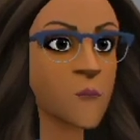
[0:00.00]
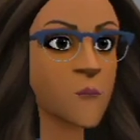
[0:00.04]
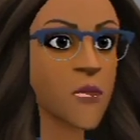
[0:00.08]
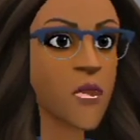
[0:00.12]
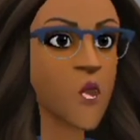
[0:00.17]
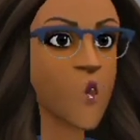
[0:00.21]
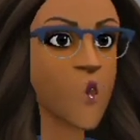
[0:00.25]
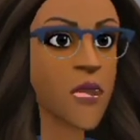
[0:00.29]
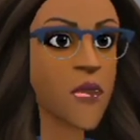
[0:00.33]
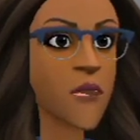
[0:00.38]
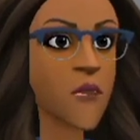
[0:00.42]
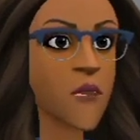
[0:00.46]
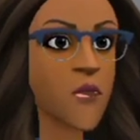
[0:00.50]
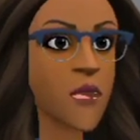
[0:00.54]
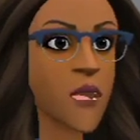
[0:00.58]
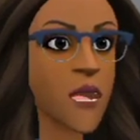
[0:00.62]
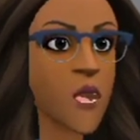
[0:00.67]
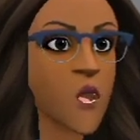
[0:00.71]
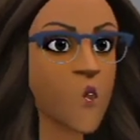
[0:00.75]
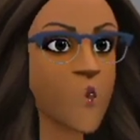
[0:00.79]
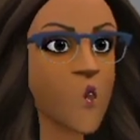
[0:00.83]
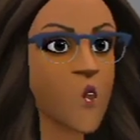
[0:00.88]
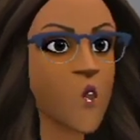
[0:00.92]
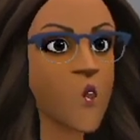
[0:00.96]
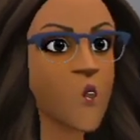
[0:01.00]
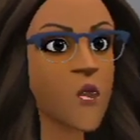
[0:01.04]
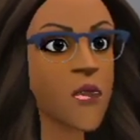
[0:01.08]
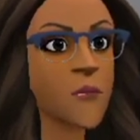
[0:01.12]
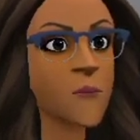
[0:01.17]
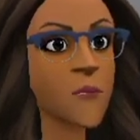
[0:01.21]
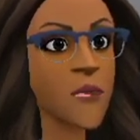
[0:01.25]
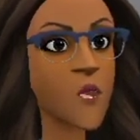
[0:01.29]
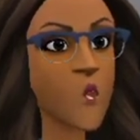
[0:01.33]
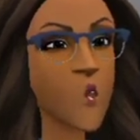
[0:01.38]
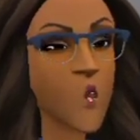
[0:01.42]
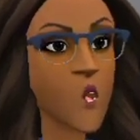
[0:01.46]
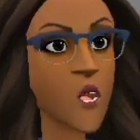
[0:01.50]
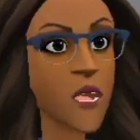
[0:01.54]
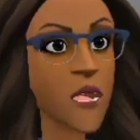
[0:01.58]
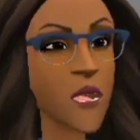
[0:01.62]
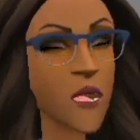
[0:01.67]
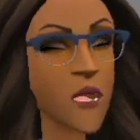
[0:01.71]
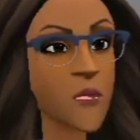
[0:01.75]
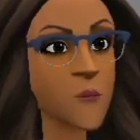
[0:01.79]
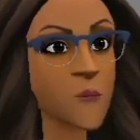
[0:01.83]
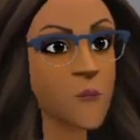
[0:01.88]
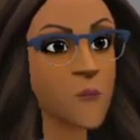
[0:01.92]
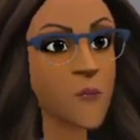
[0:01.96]
However, our
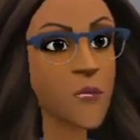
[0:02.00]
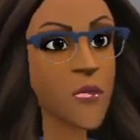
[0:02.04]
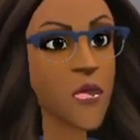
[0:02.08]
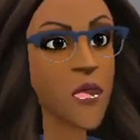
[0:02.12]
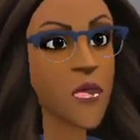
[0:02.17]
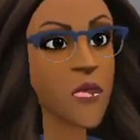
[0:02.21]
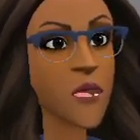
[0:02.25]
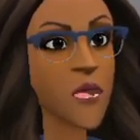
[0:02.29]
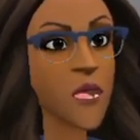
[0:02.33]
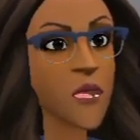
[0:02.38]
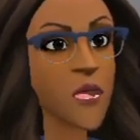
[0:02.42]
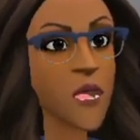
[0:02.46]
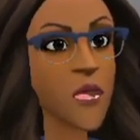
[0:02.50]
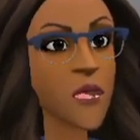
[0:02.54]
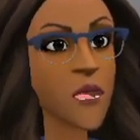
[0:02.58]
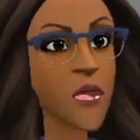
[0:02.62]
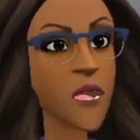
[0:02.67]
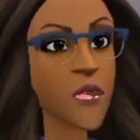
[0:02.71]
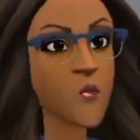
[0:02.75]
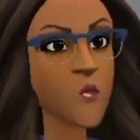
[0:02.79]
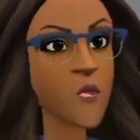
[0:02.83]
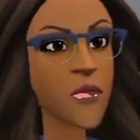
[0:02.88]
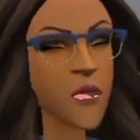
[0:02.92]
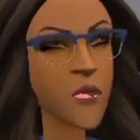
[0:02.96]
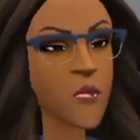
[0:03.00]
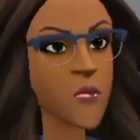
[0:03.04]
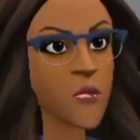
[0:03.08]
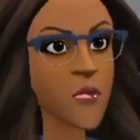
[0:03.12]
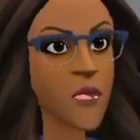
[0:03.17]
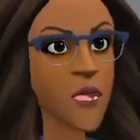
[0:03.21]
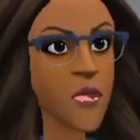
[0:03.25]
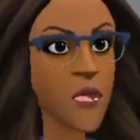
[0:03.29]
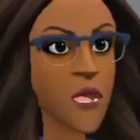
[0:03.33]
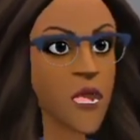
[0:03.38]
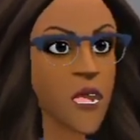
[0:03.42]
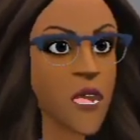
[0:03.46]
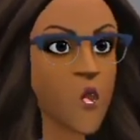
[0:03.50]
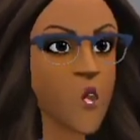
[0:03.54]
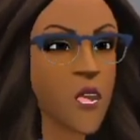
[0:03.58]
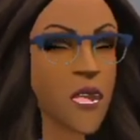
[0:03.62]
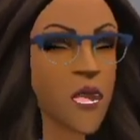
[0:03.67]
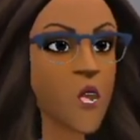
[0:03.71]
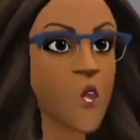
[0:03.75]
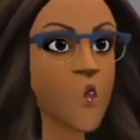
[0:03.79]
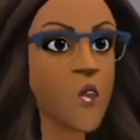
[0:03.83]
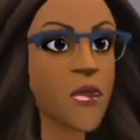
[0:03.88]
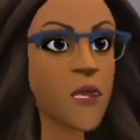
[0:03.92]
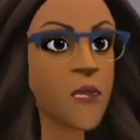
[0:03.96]
contribution, instilling notoriety
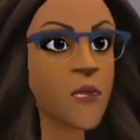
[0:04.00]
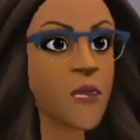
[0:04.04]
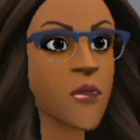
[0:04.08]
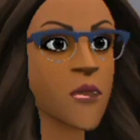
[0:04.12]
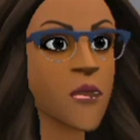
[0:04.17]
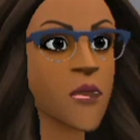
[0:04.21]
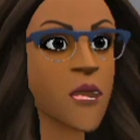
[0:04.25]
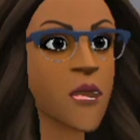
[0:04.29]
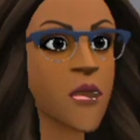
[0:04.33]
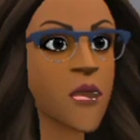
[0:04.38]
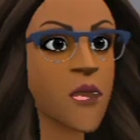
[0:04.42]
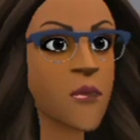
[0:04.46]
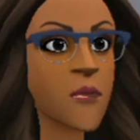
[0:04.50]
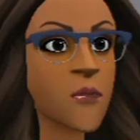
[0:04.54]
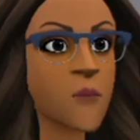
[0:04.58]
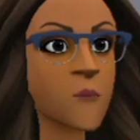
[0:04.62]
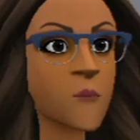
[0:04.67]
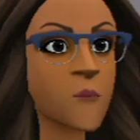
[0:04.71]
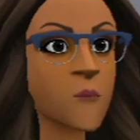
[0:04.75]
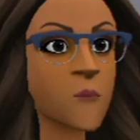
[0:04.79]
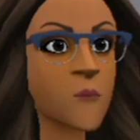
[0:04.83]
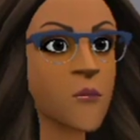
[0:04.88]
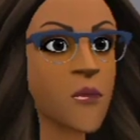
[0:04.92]
throughout the States,